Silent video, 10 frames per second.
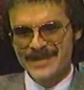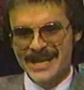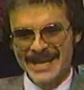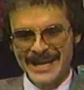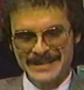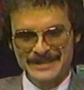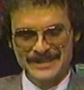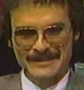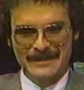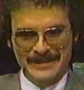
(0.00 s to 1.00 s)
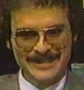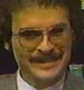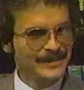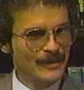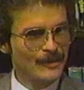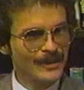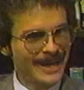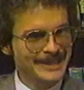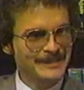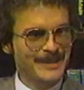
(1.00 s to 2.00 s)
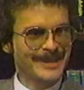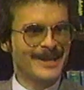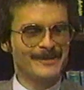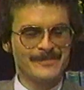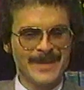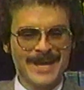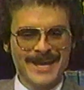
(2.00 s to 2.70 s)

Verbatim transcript: and I, I, listened to the whole Godspell album,